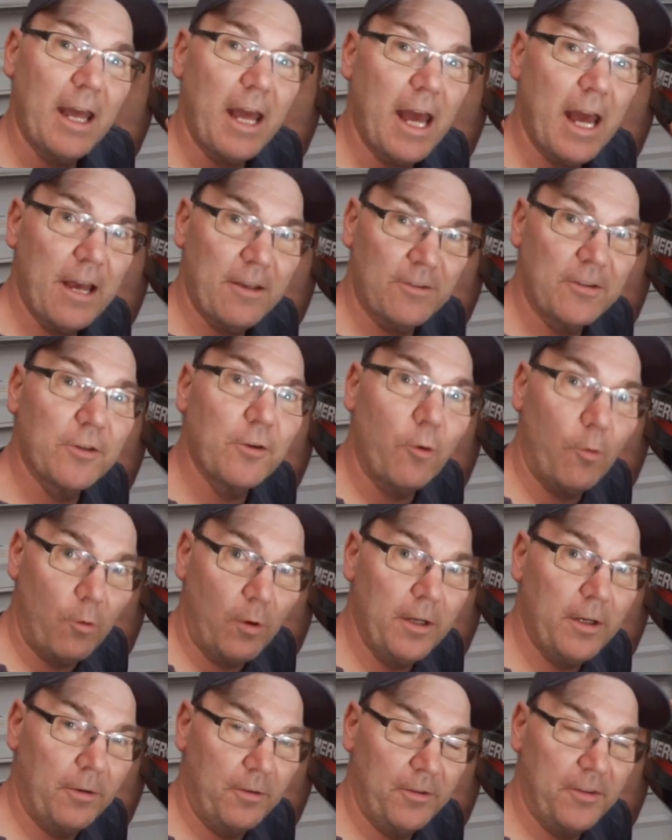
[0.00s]
has an
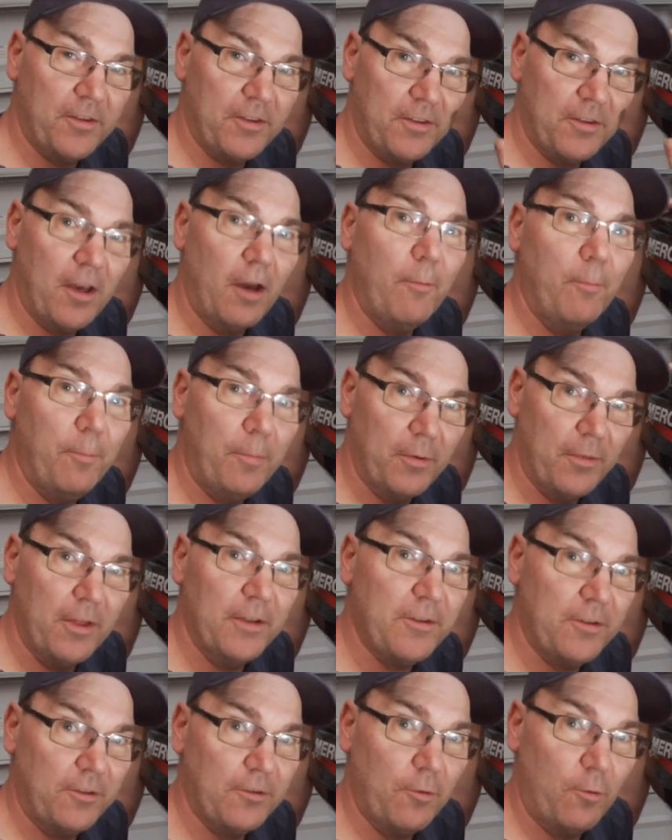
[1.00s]
oil sump
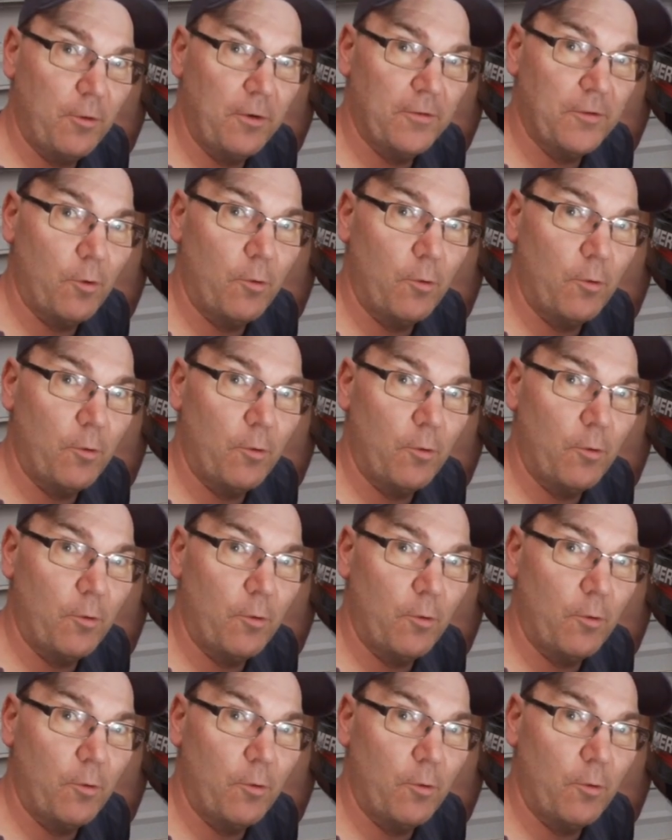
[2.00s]
that stores